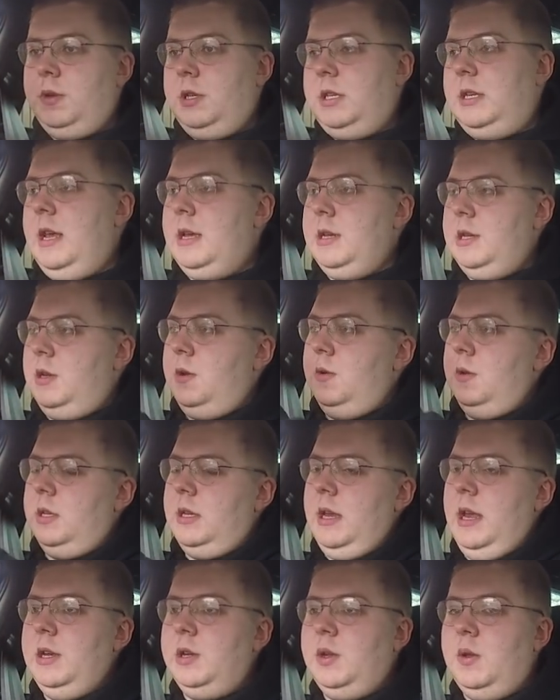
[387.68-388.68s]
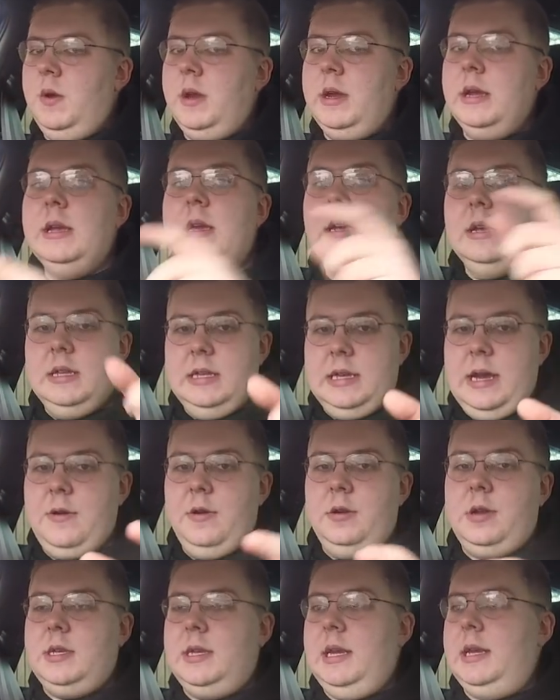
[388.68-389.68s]
stage 2, stage 3,
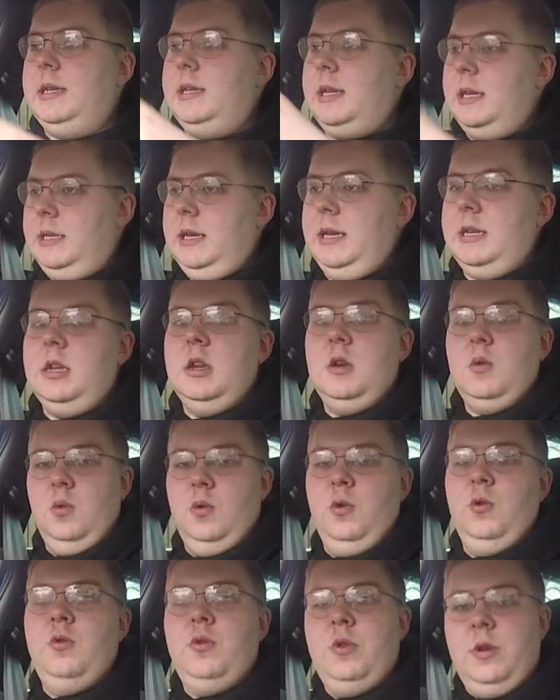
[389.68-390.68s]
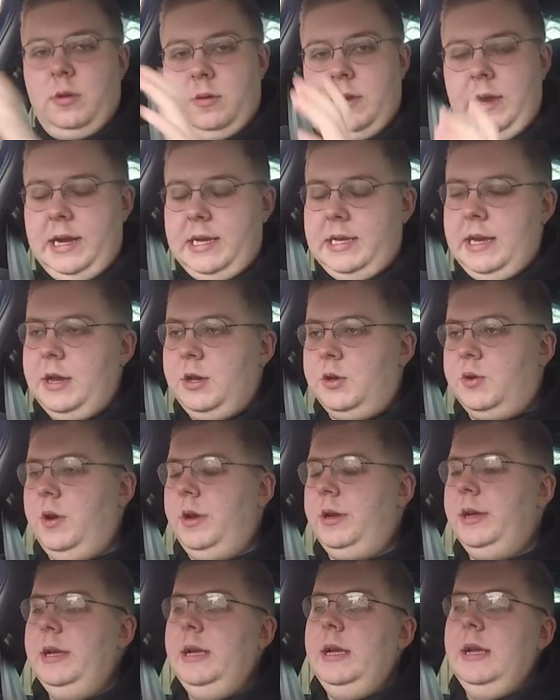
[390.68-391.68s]
0 to 60, 60 to 100,
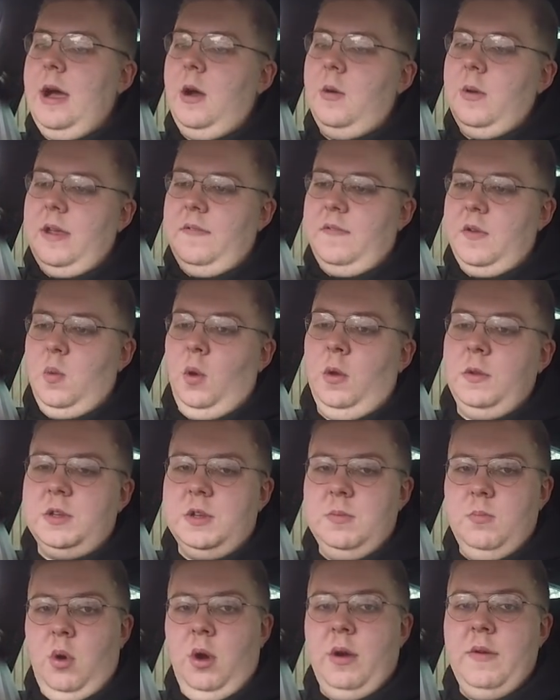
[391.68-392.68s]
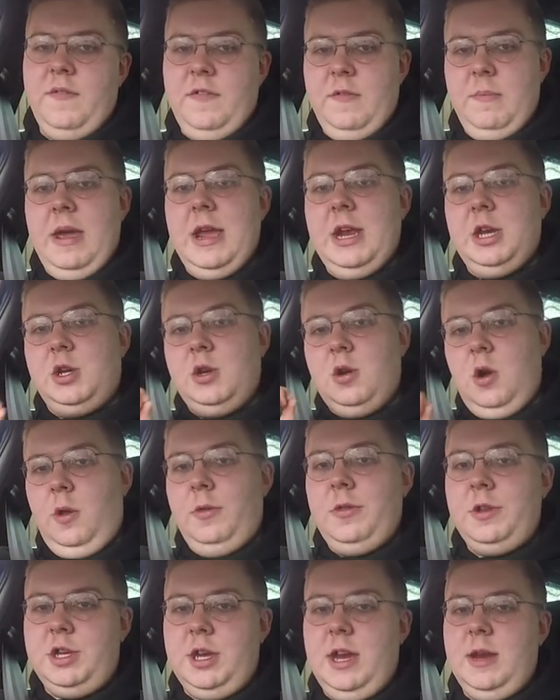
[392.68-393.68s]
etc. Now, if you want some more information
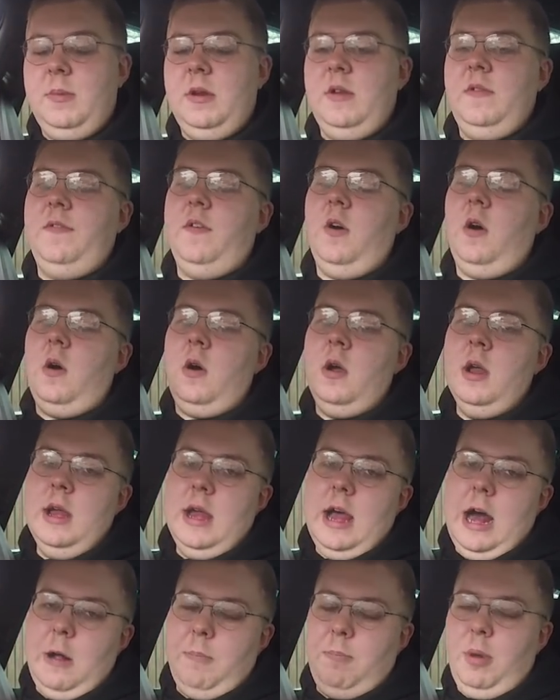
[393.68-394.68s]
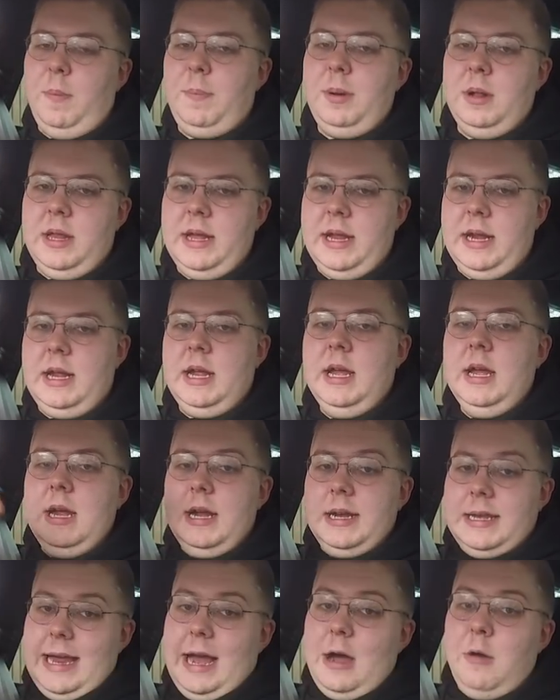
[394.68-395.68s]
on the JB4, I'll pop a link
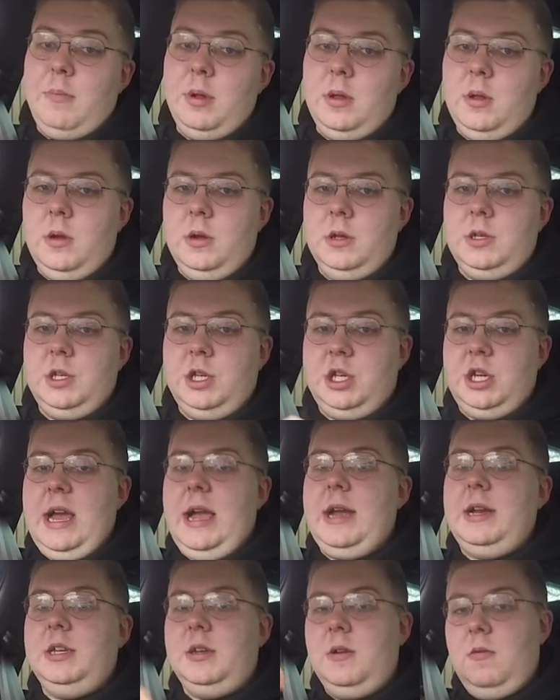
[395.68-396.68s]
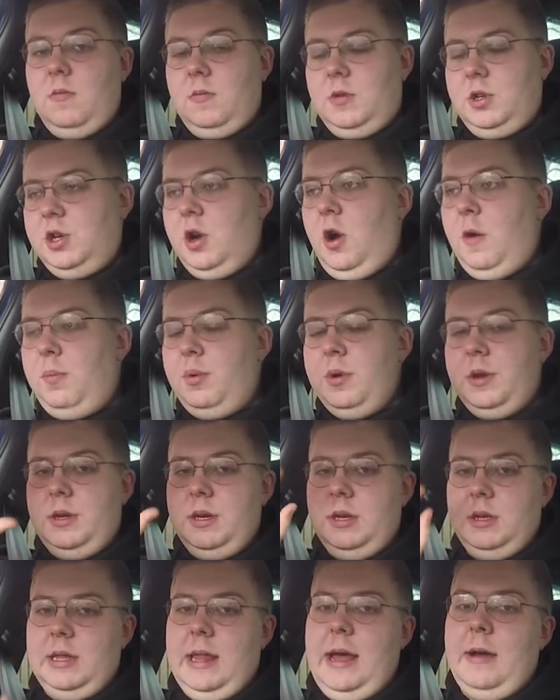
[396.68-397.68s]
down below to Shaq's shop, which
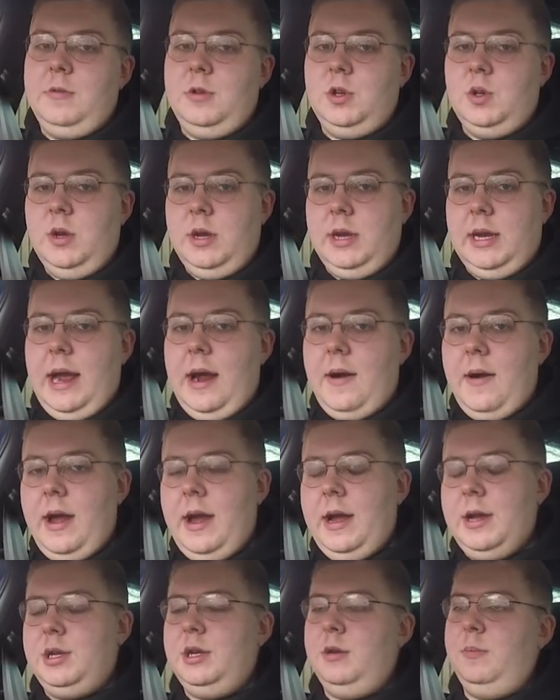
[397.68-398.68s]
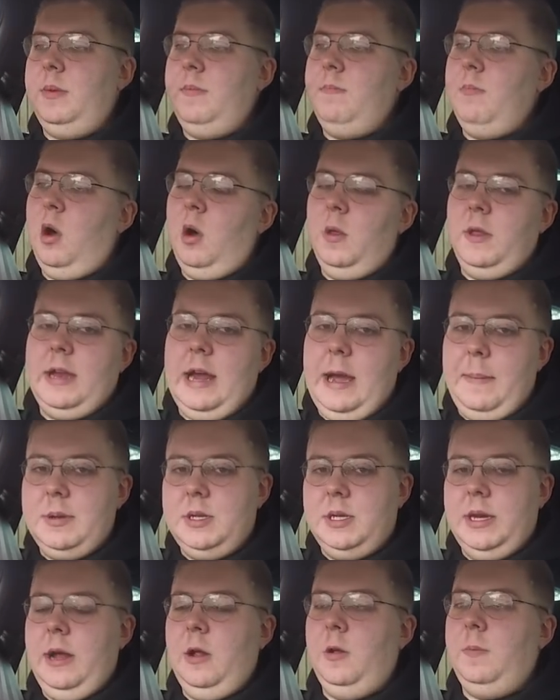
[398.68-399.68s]
is Lounge Street Garage. He'll be more than happy
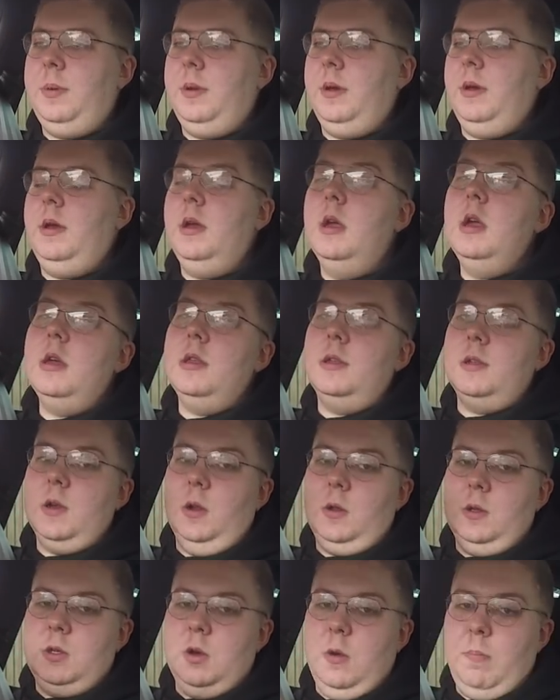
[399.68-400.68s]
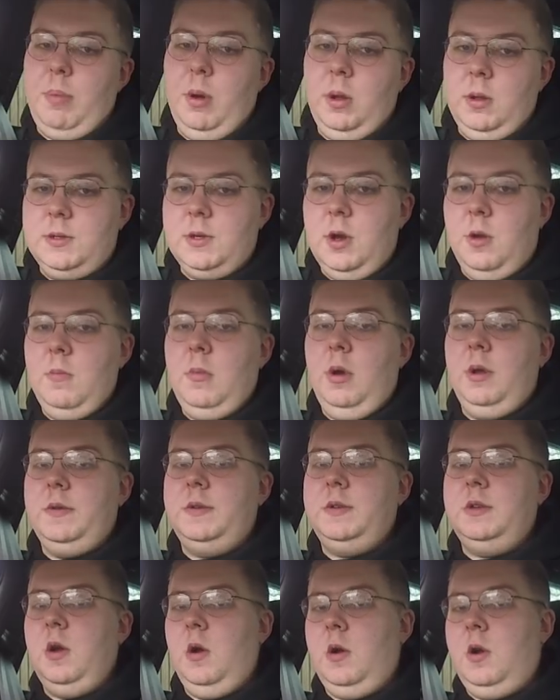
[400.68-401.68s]
to help you. There's also
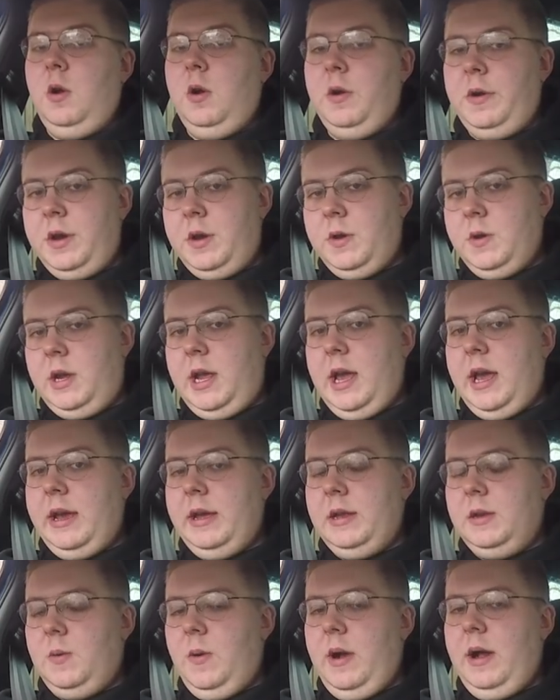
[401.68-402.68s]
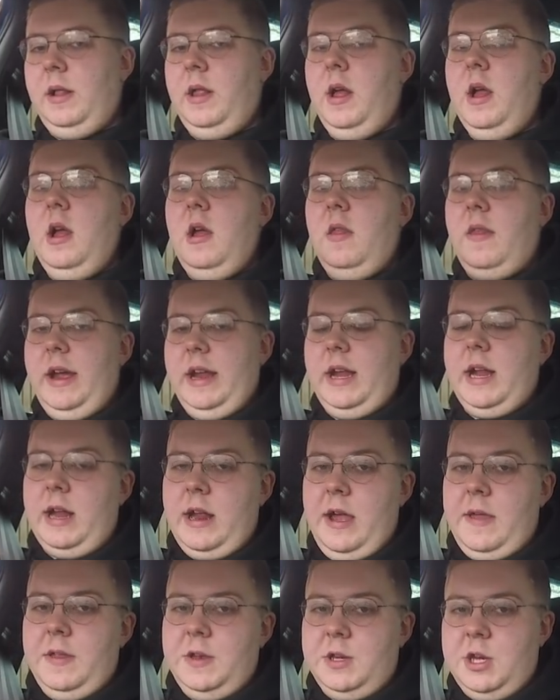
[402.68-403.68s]
boltonmods.co.uk as well that you can
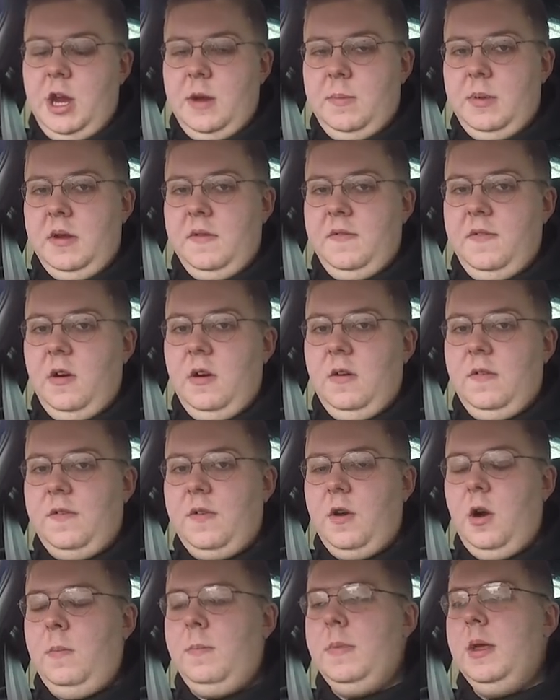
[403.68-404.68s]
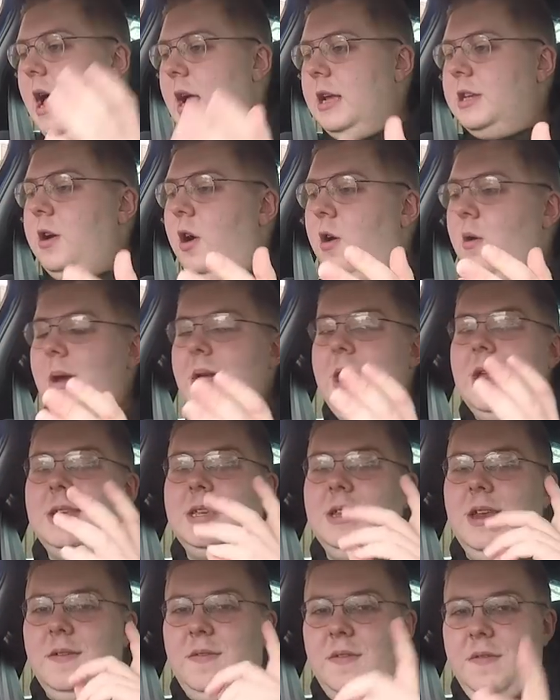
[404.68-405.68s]
get the JB4 from. As
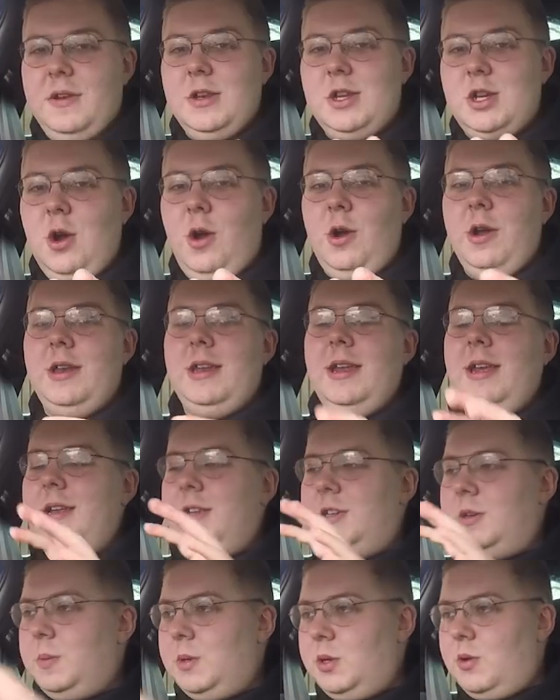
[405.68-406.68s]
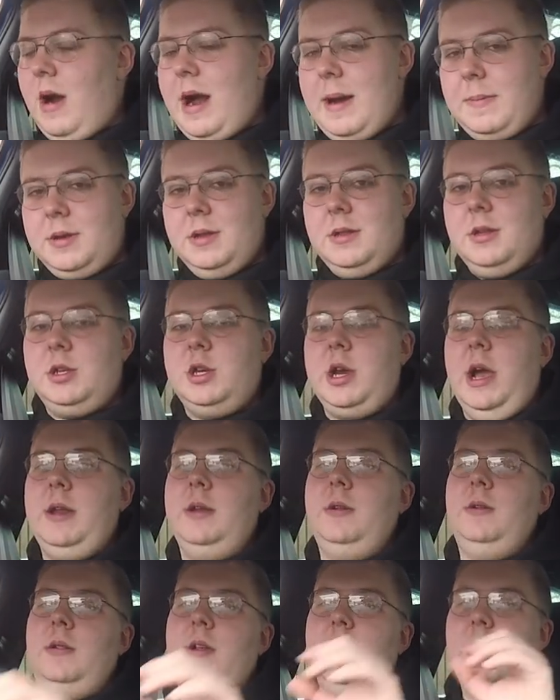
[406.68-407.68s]
always, if you've enjoyed it, subscribe to the
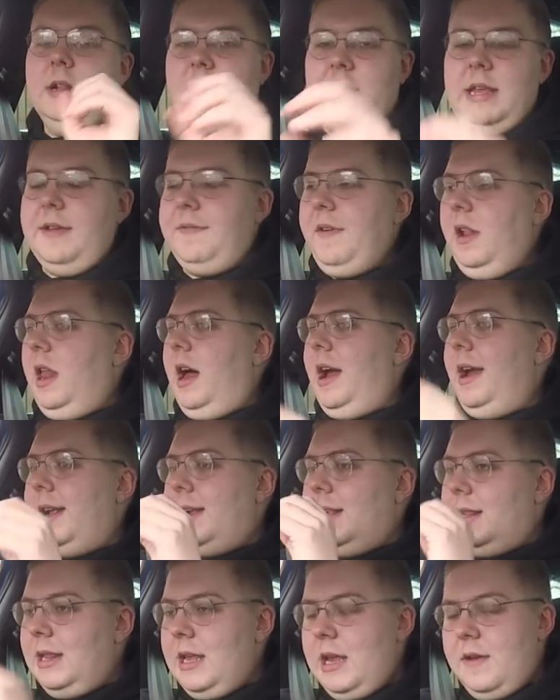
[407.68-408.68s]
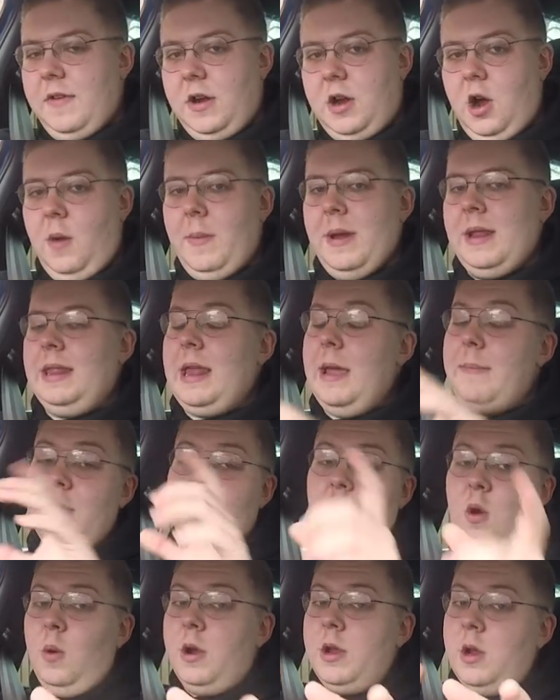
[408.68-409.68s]
channel, leave a like, leave a comment, let me
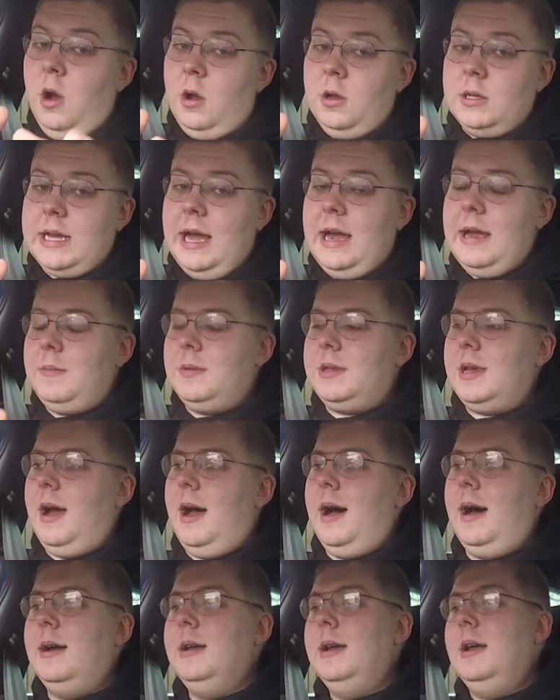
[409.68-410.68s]
know what your times are.